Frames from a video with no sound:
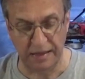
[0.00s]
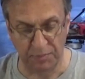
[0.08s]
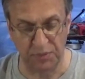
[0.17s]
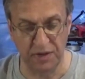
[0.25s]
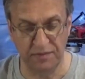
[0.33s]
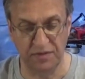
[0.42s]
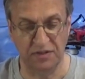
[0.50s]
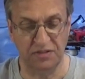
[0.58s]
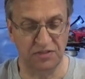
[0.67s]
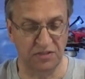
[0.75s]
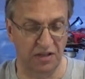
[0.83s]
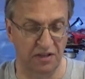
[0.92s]

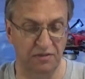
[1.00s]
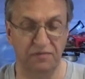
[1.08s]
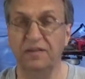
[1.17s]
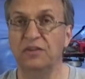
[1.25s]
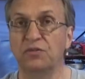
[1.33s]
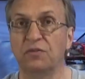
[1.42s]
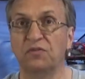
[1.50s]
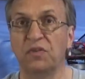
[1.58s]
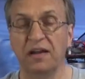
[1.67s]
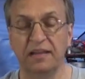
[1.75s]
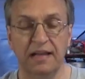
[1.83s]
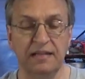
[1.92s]
previous Feature
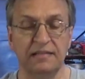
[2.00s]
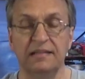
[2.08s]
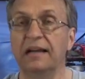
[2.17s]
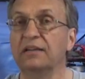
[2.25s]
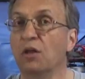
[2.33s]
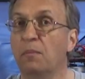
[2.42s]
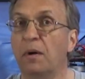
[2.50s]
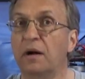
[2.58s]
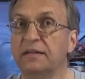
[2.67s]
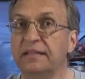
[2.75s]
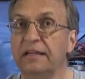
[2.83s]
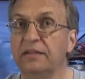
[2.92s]
Fridays, like the
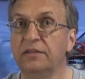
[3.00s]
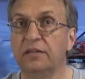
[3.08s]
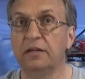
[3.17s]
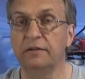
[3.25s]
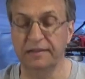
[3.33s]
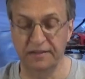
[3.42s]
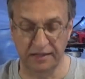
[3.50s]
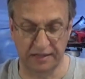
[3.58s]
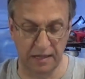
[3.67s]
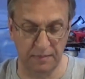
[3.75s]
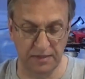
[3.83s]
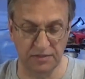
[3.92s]
bartender and the
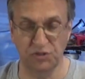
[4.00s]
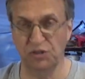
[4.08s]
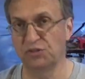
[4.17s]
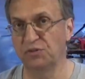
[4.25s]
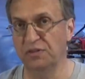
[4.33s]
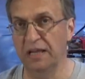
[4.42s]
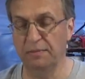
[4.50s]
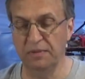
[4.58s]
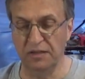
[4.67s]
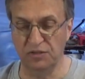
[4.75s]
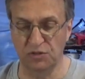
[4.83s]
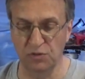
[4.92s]
chemist, just to name
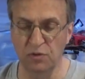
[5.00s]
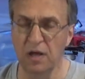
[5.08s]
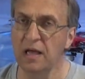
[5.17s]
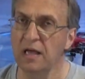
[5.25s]
these two.